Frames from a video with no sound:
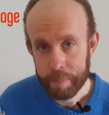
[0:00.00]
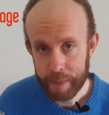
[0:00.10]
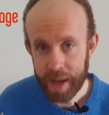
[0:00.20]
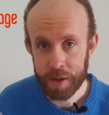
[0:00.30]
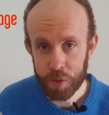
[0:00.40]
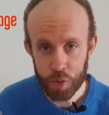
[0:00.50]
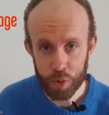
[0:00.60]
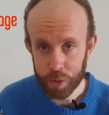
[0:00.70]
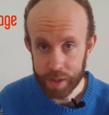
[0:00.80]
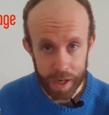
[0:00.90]
made
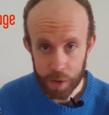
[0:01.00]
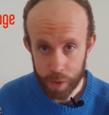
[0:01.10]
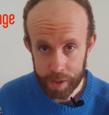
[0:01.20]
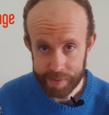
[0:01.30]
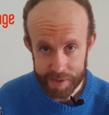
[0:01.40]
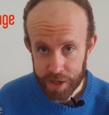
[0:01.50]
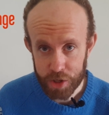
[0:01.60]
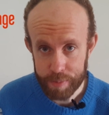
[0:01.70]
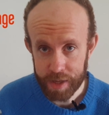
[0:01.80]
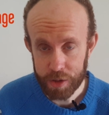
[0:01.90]
to calculate
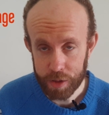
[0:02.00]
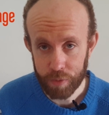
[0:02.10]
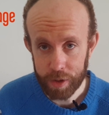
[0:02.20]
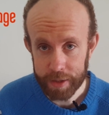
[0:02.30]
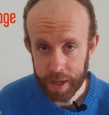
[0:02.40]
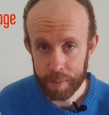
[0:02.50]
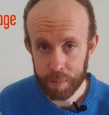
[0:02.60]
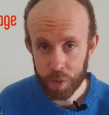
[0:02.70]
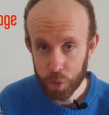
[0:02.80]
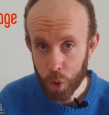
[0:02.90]
each image in real
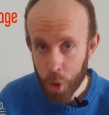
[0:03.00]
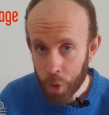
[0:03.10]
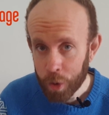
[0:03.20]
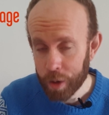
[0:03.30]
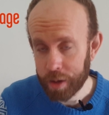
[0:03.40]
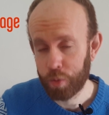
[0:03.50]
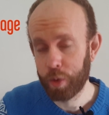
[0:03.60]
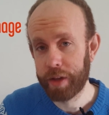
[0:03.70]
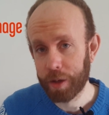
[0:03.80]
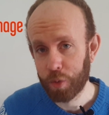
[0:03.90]
time, the longer it
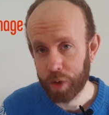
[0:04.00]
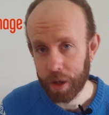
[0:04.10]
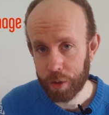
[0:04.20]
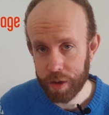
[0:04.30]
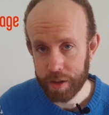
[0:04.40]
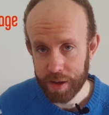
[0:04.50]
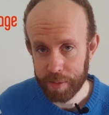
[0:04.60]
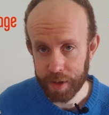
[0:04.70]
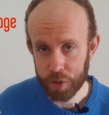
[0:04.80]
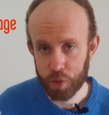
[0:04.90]
will take to calculate the
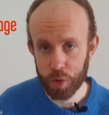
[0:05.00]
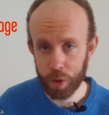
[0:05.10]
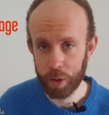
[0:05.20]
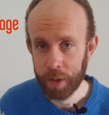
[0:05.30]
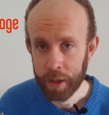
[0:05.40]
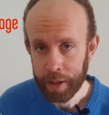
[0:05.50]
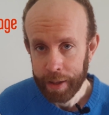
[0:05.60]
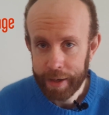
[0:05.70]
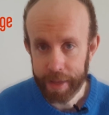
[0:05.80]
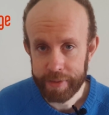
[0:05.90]
image. So
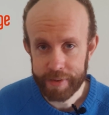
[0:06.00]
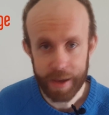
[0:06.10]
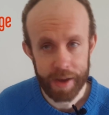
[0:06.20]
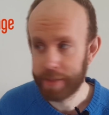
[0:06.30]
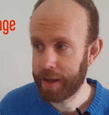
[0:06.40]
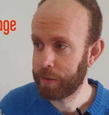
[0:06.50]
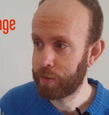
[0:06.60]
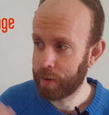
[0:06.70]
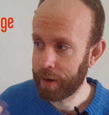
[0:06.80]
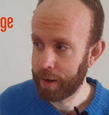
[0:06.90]
let's say
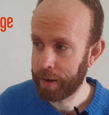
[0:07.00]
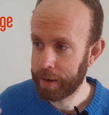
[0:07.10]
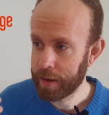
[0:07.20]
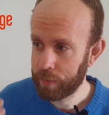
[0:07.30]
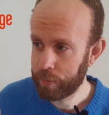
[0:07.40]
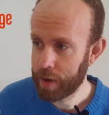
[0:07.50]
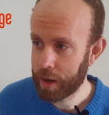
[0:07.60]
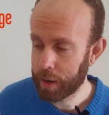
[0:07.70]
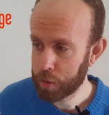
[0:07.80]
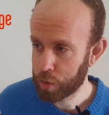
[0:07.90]
that in
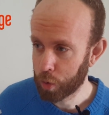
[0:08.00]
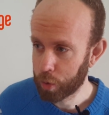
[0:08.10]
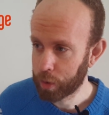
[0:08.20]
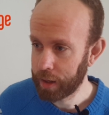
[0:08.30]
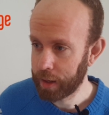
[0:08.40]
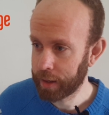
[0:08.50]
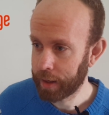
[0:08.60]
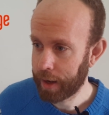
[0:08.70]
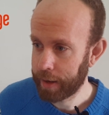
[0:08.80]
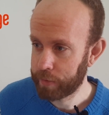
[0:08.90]
VR you're looking
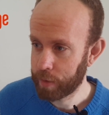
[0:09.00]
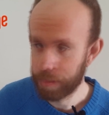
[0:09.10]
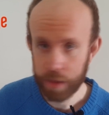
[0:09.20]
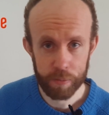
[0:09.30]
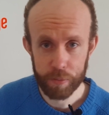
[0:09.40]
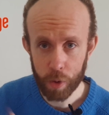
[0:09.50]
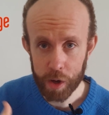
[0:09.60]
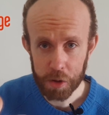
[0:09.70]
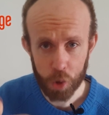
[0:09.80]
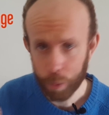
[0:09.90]
at something
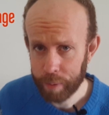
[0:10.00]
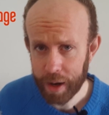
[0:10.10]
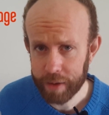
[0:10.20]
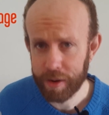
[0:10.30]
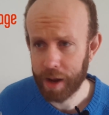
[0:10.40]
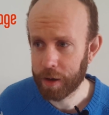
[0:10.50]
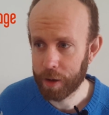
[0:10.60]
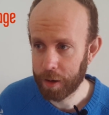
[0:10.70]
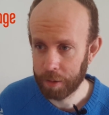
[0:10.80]
very complex, like